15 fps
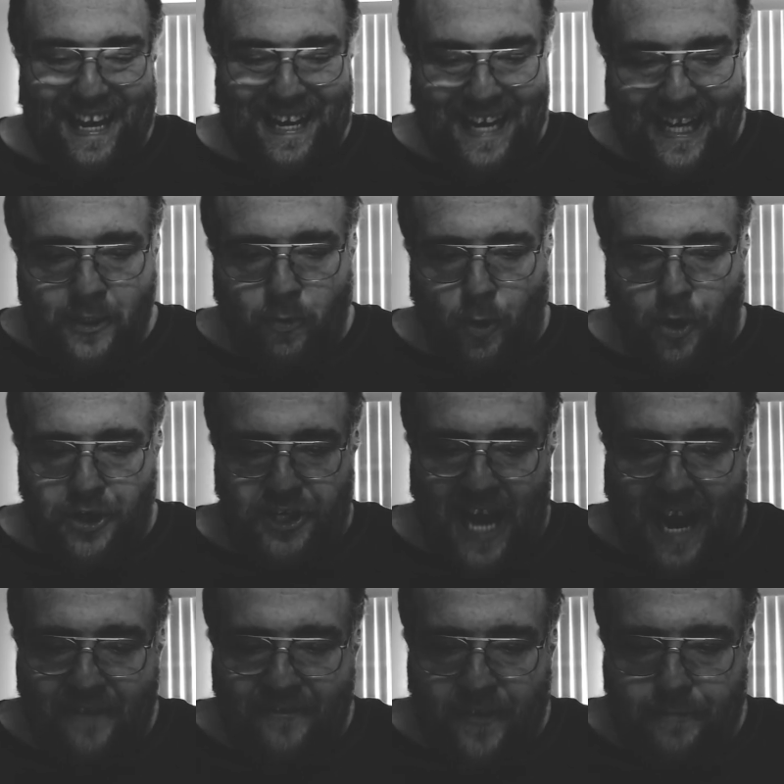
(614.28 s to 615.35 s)
Next one,
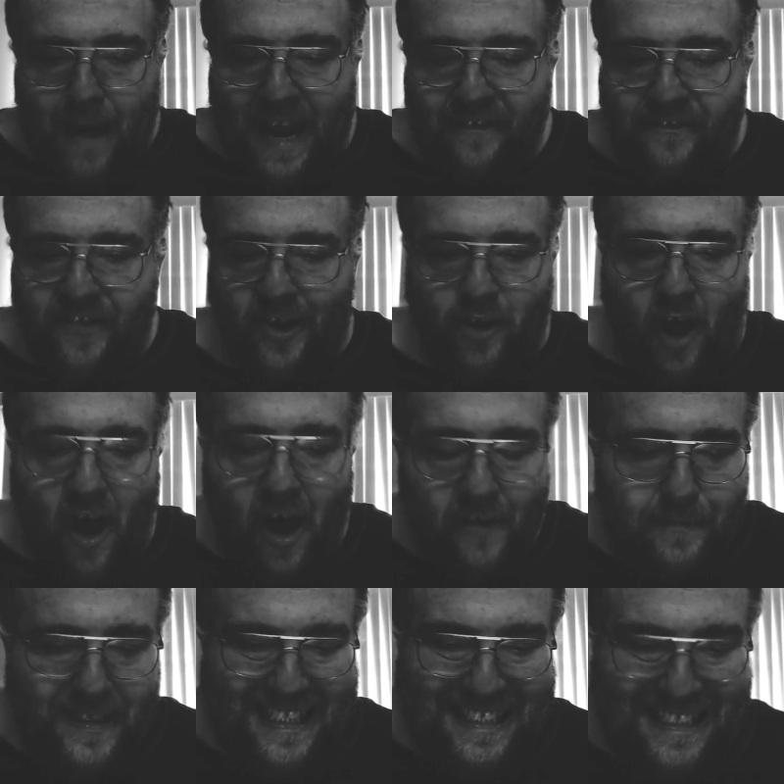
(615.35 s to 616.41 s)
Johnathan Mayfield,
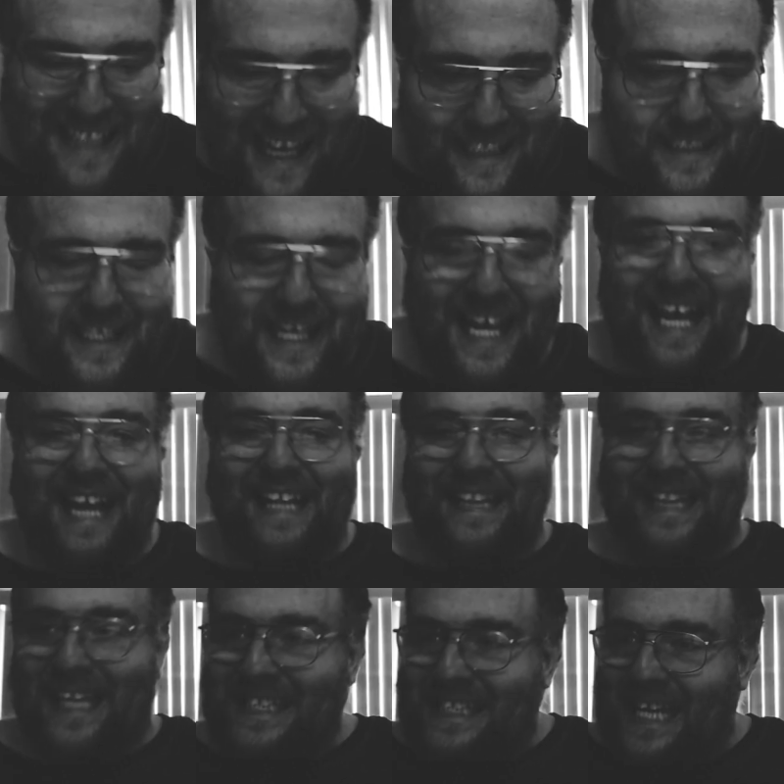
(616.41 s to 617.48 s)
Hoffman Estates.
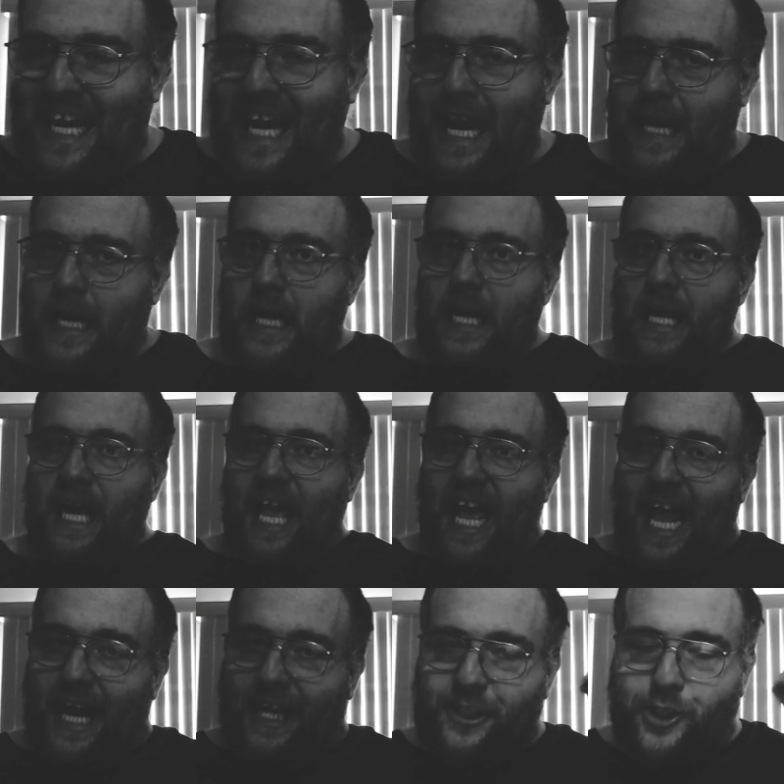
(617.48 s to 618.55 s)
This kid,
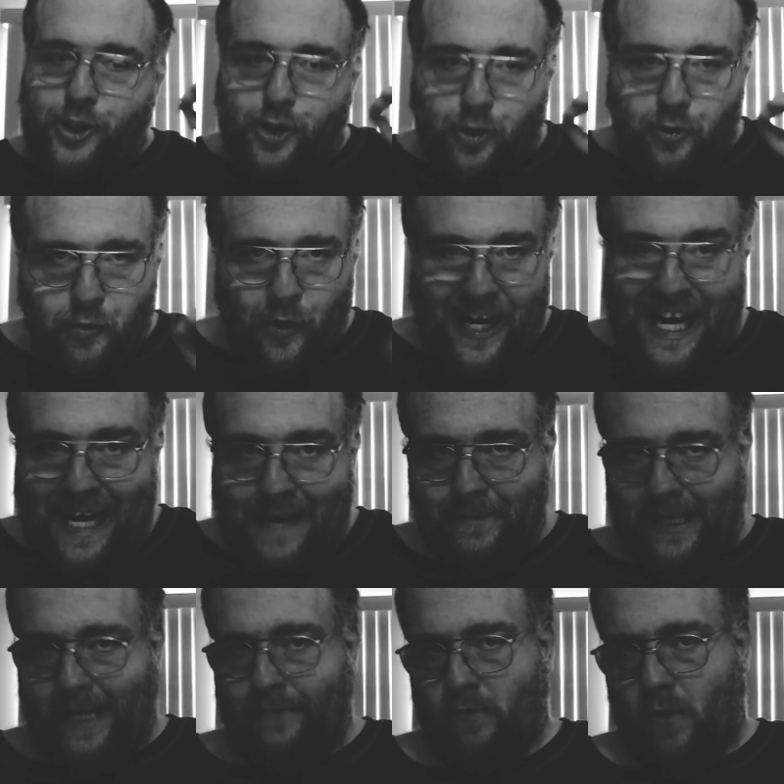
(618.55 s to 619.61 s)

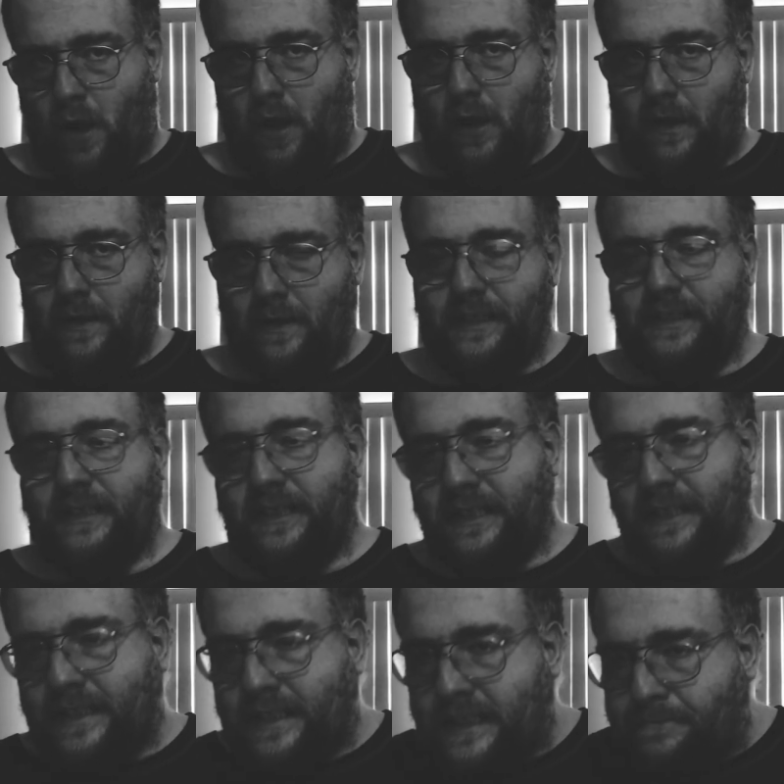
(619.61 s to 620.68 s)
extremely raw,
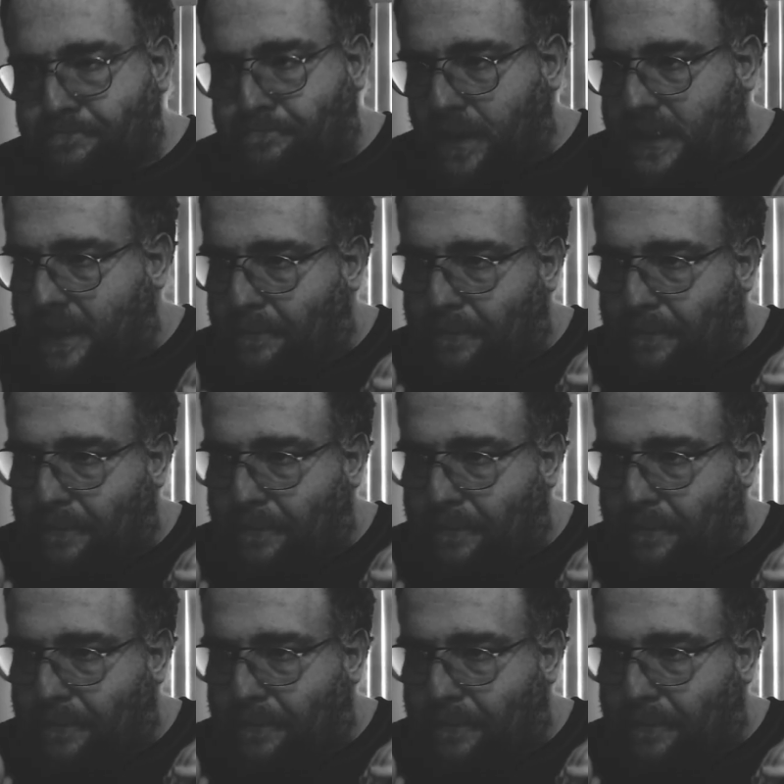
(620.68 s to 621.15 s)
but the